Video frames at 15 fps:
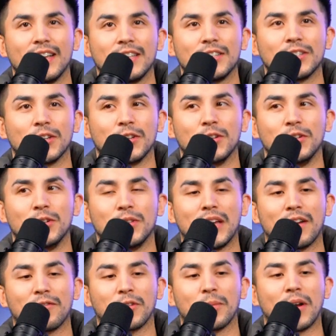so you do
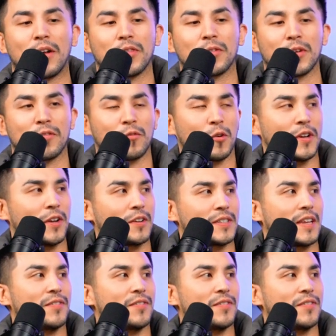that for about 3 or 4 years,